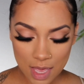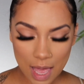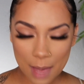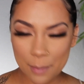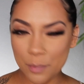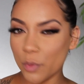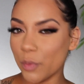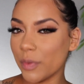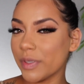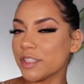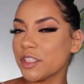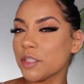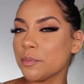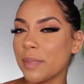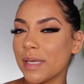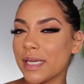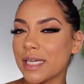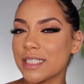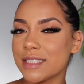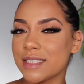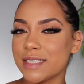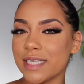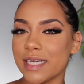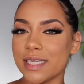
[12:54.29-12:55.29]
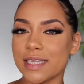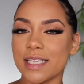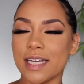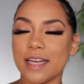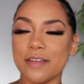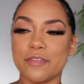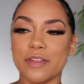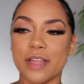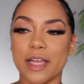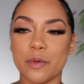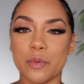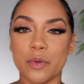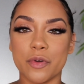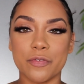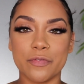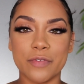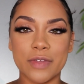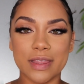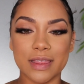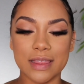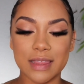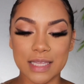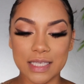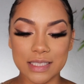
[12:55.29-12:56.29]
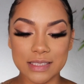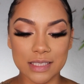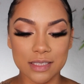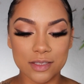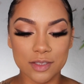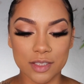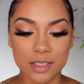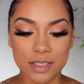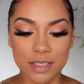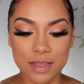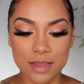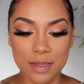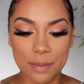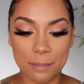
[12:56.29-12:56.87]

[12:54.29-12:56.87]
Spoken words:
I'm going to pick a shade that I feel like would fit this look